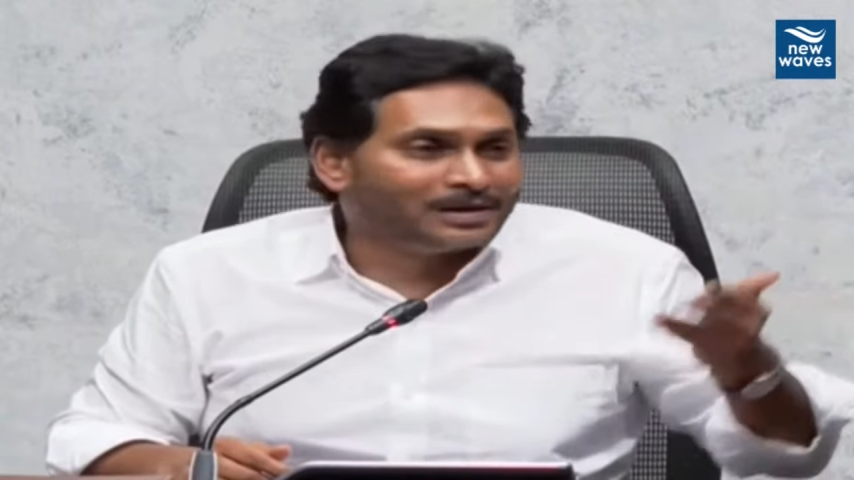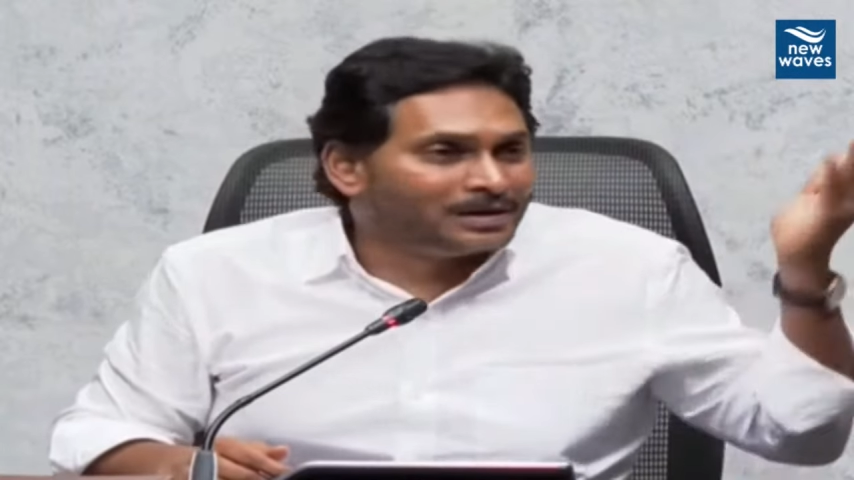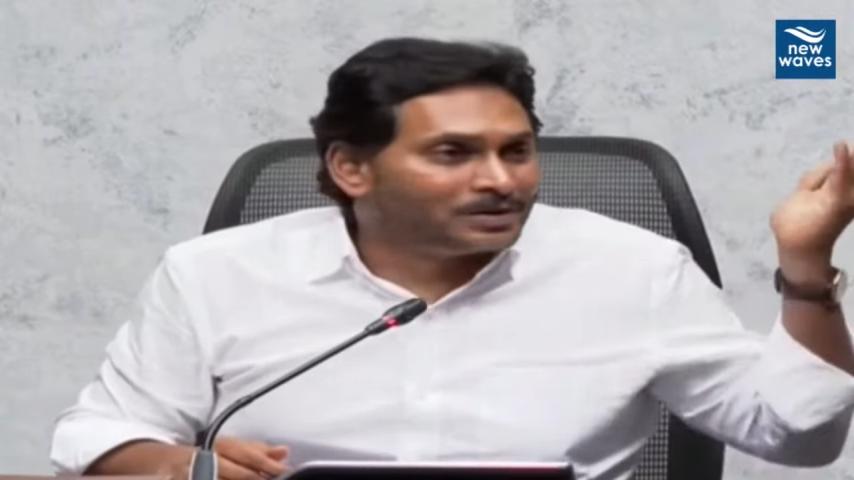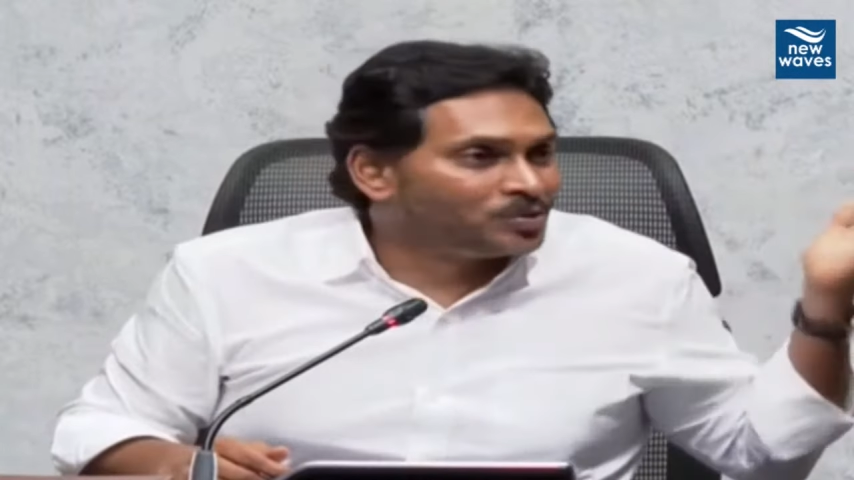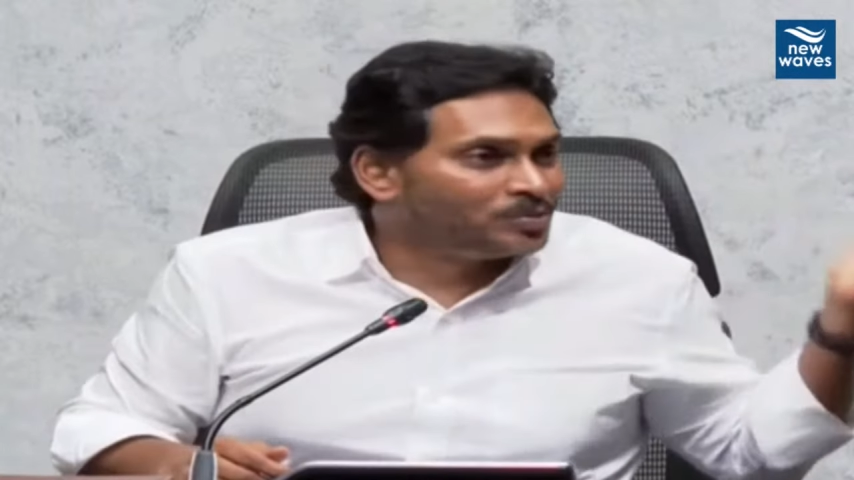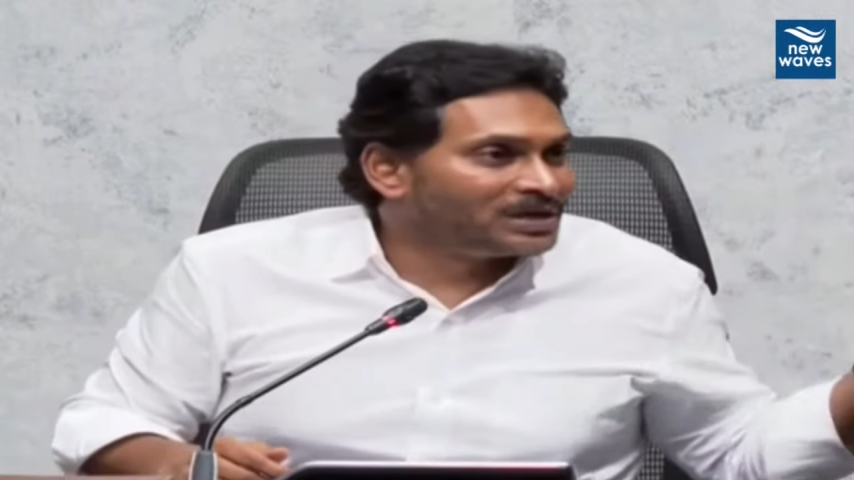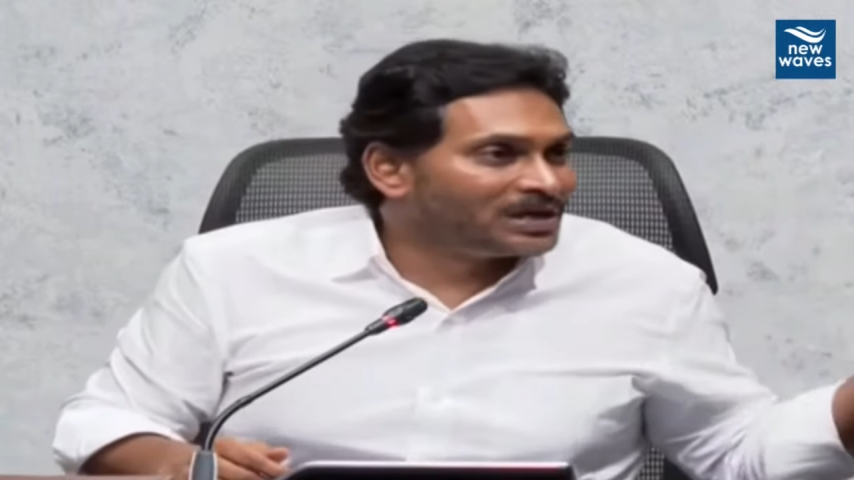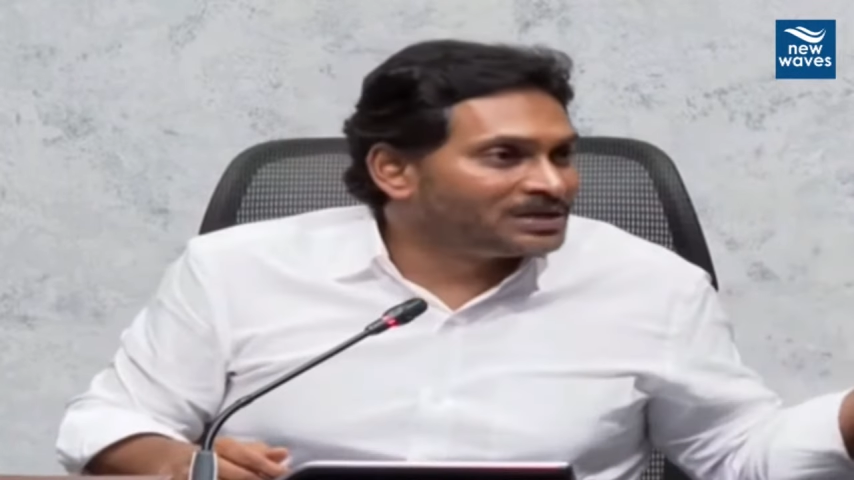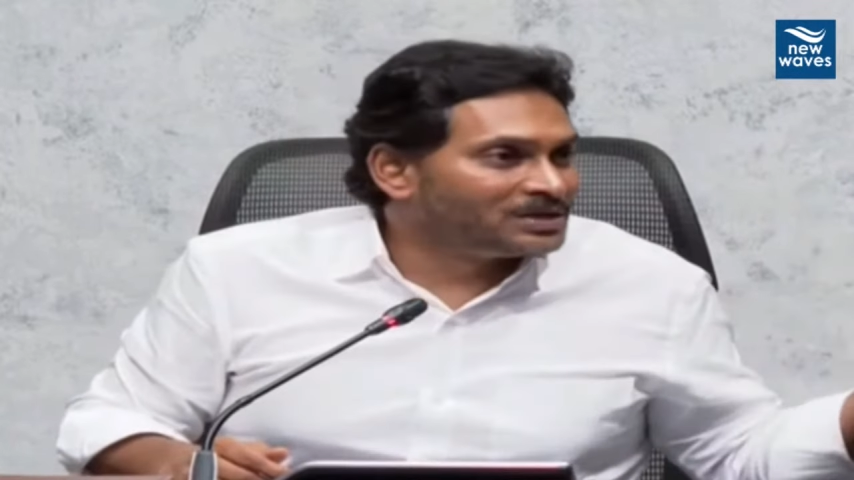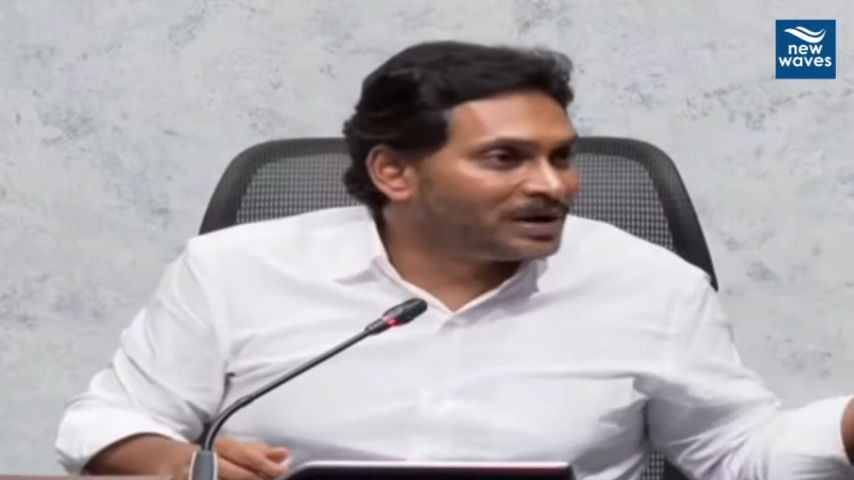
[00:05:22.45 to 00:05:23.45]
And so
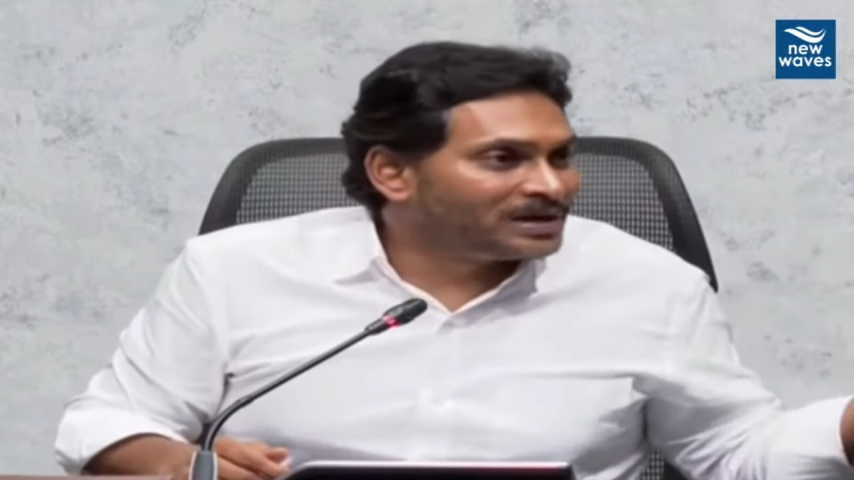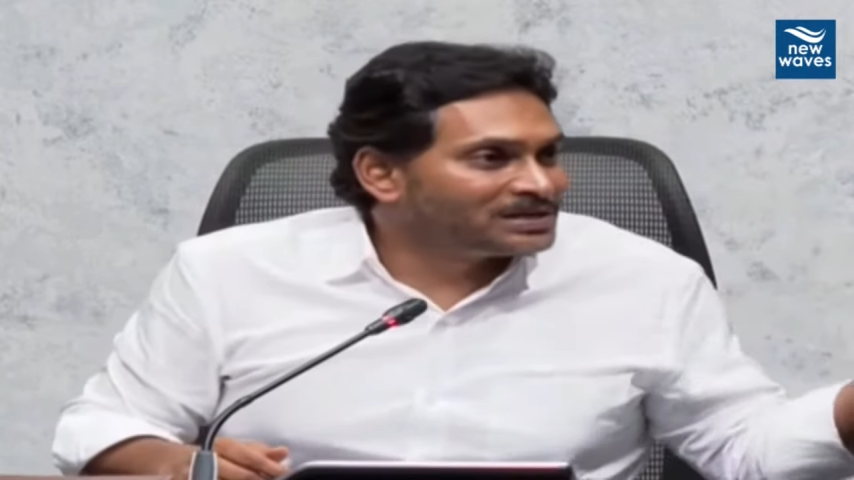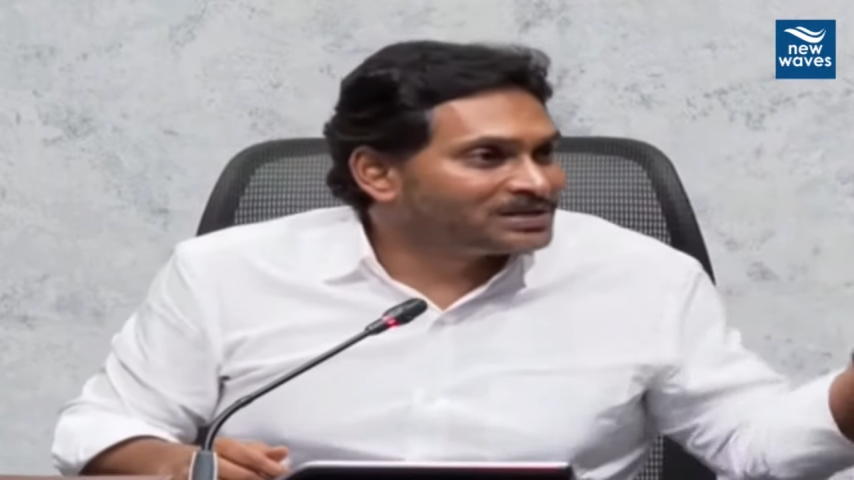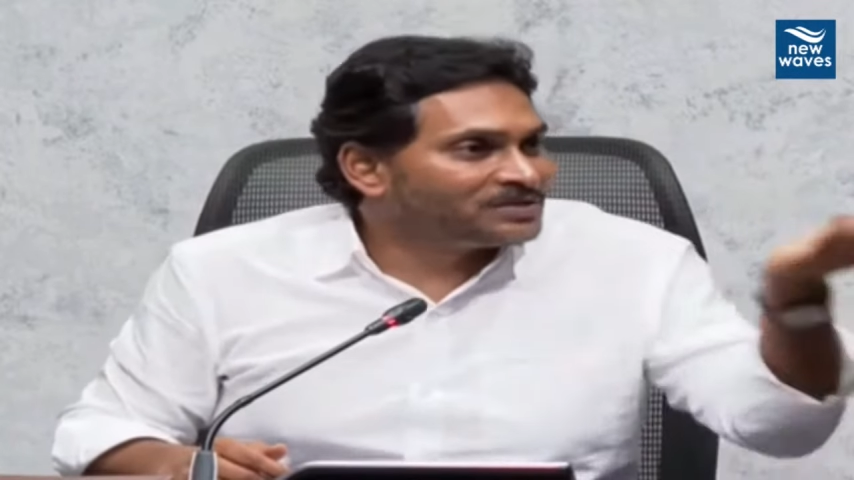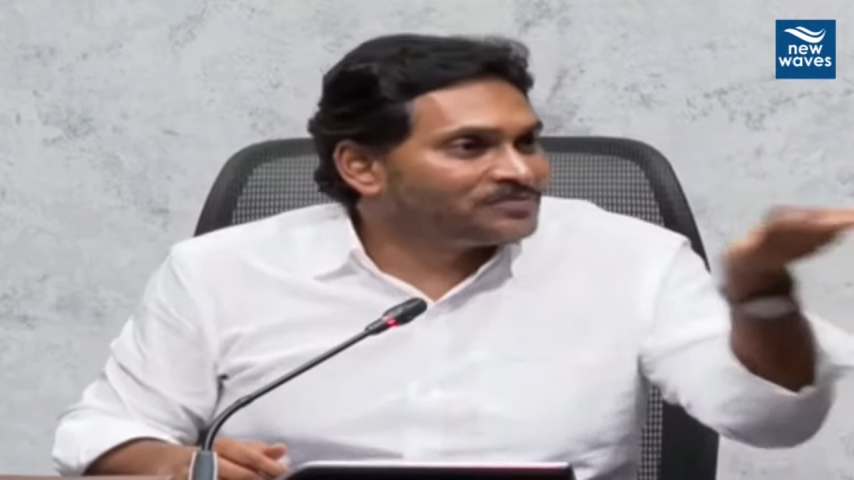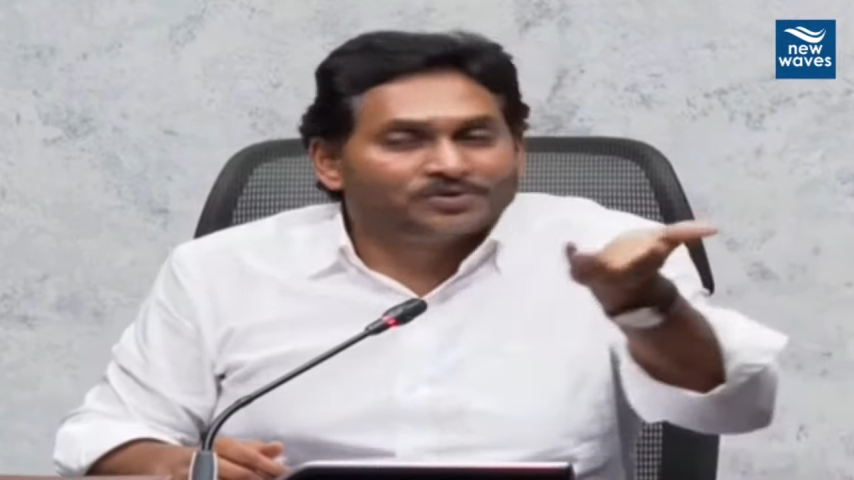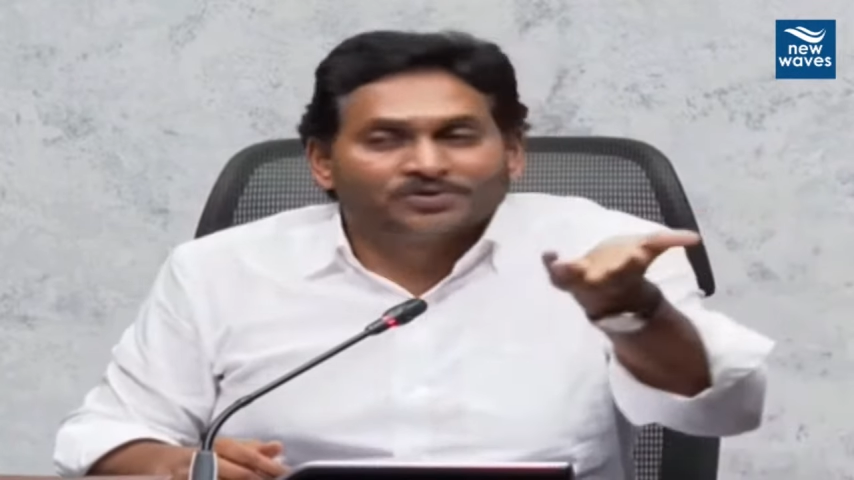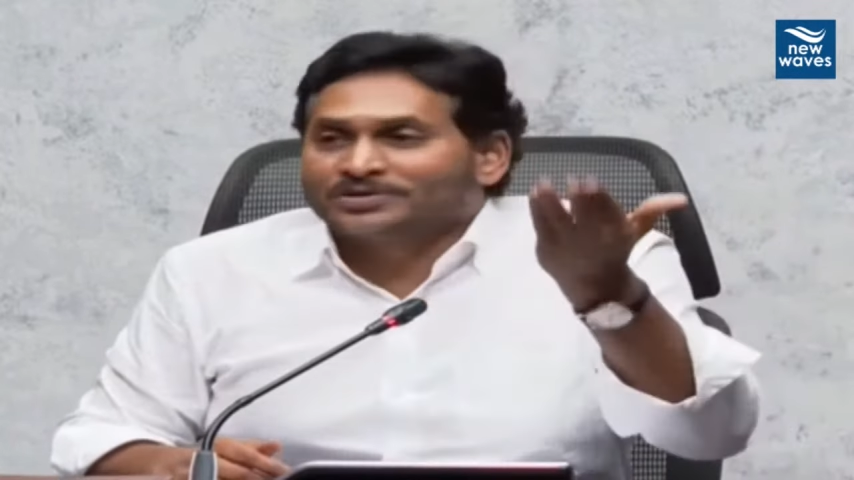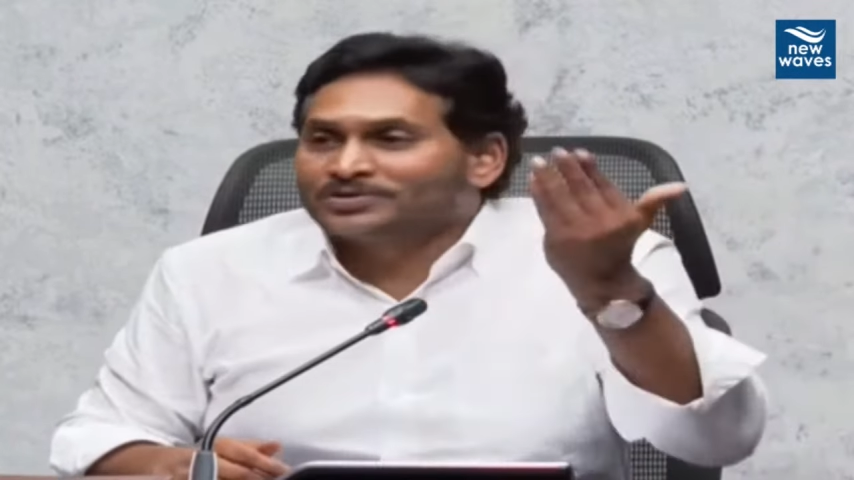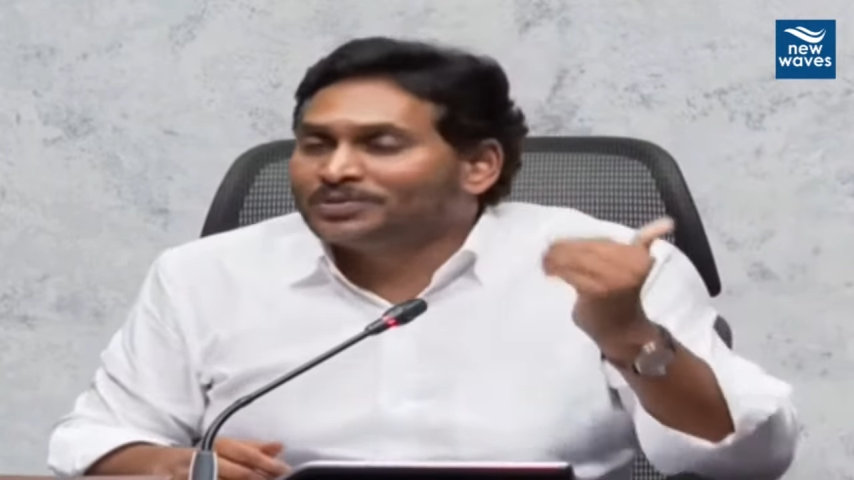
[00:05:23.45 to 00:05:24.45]
many other parties
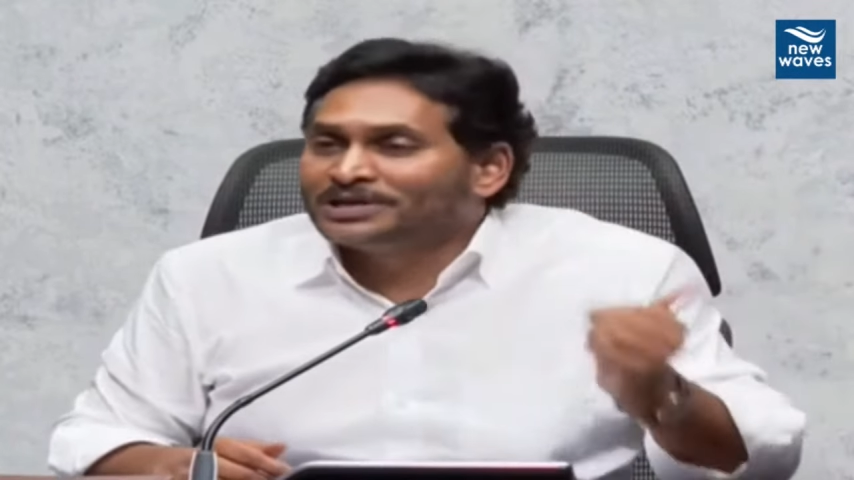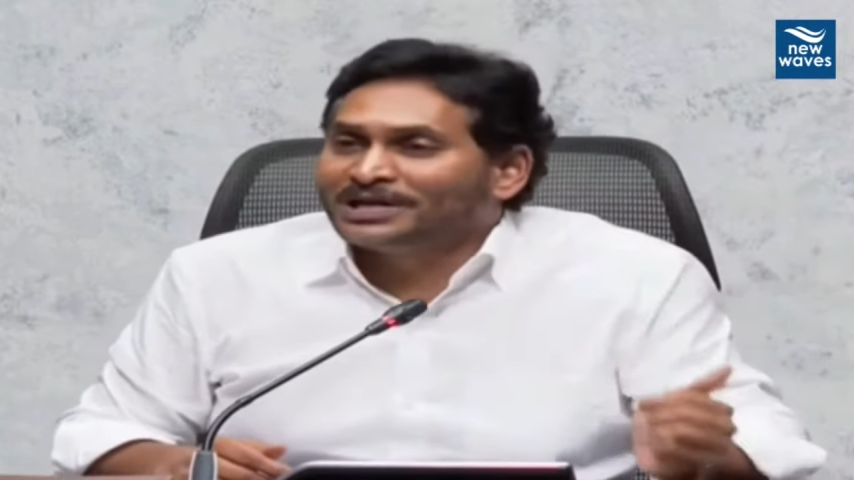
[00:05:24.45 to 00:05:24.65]
refute,